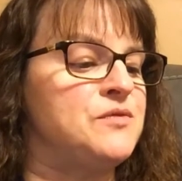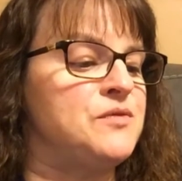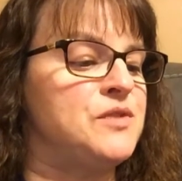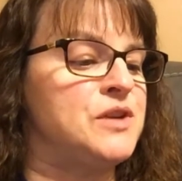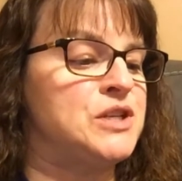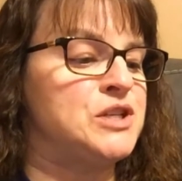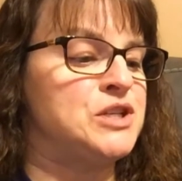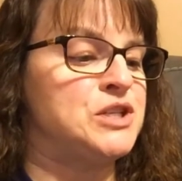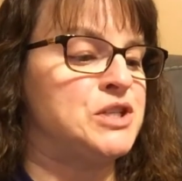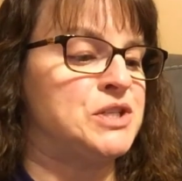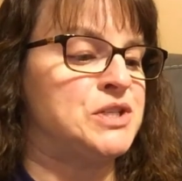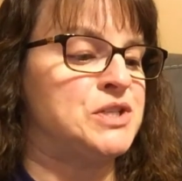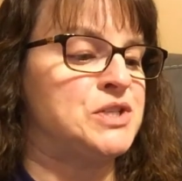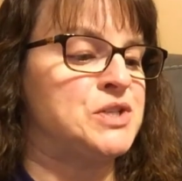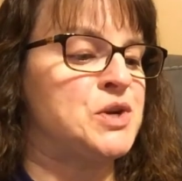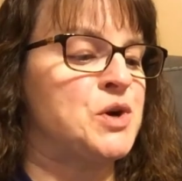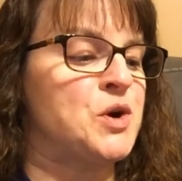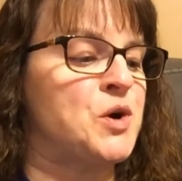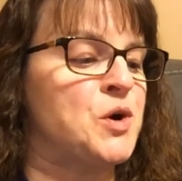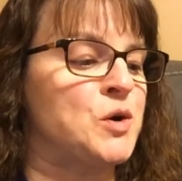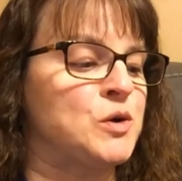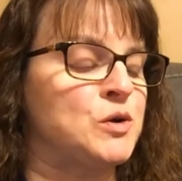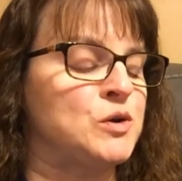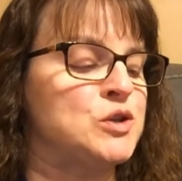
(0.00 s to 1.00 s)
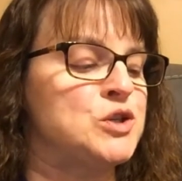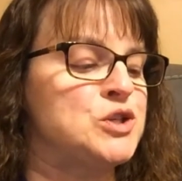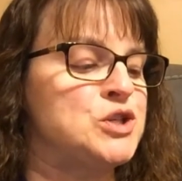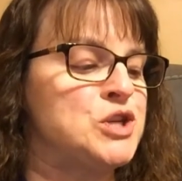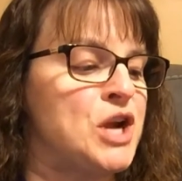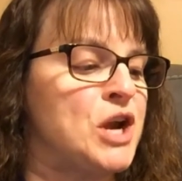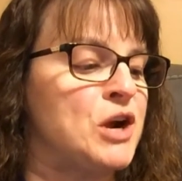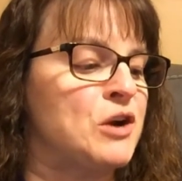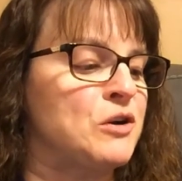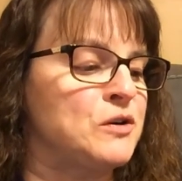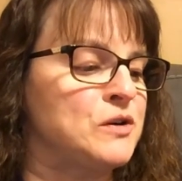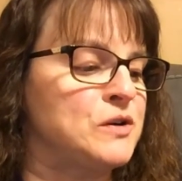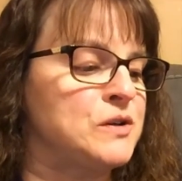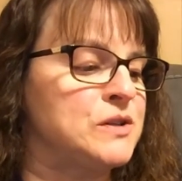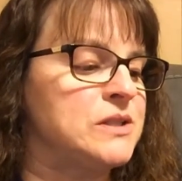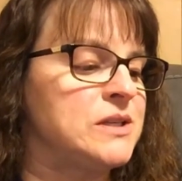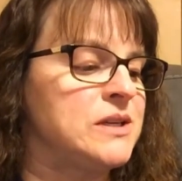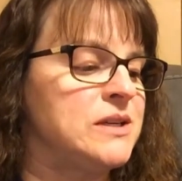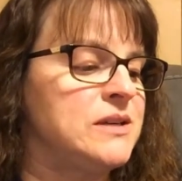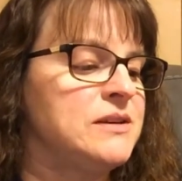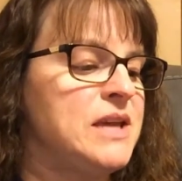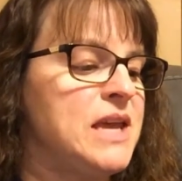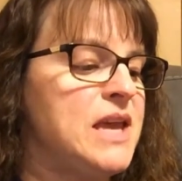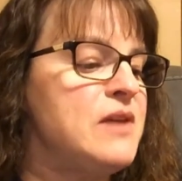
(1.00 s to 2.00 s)
Finch's turtle, Gerald,
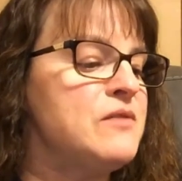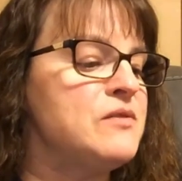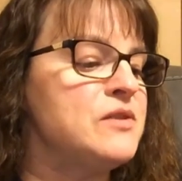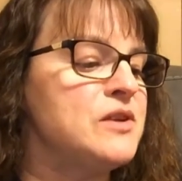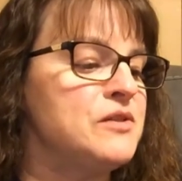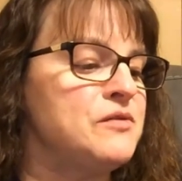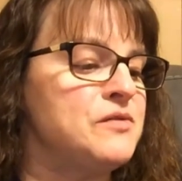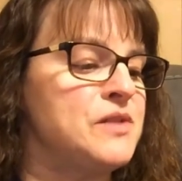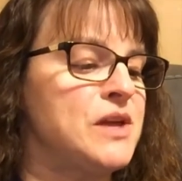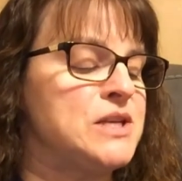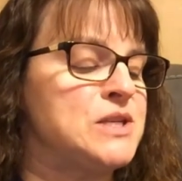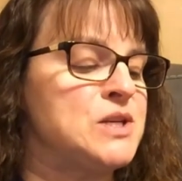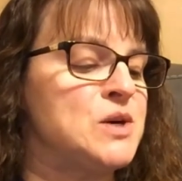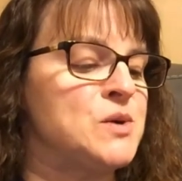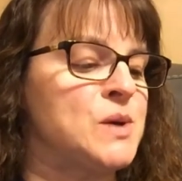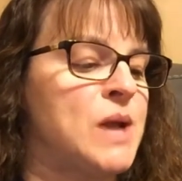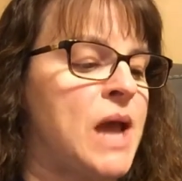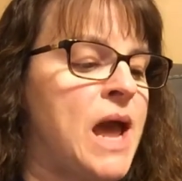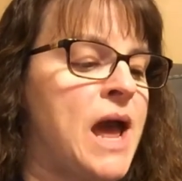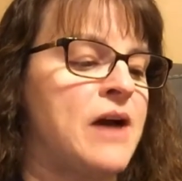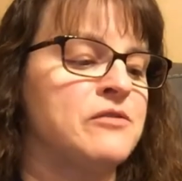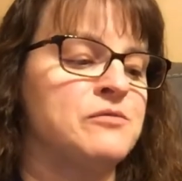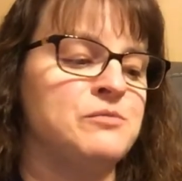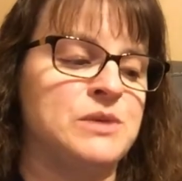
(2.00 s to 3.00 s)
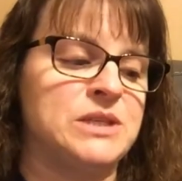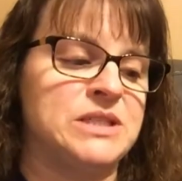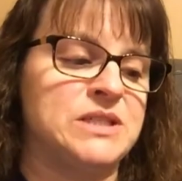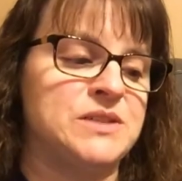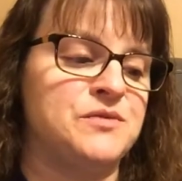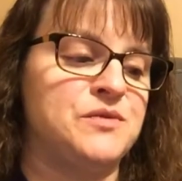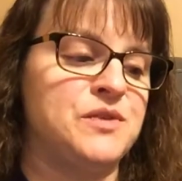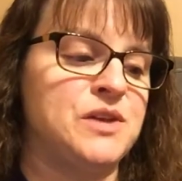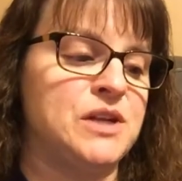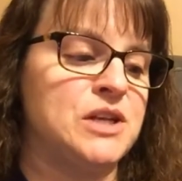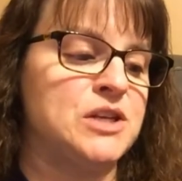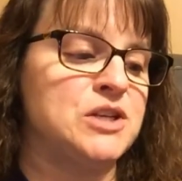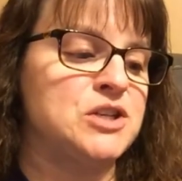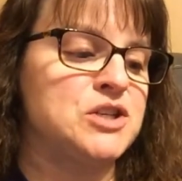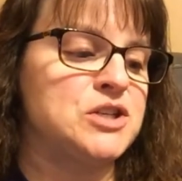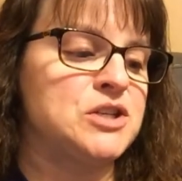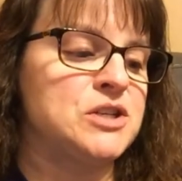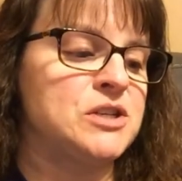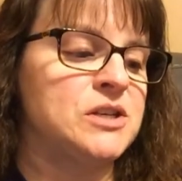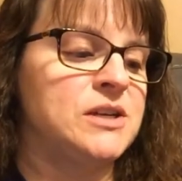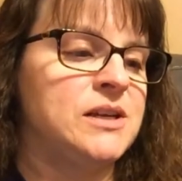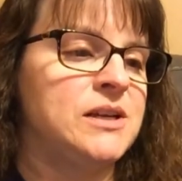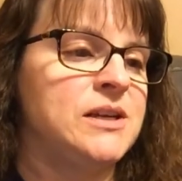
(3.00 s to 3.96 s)
even if they don't have Miss Finch.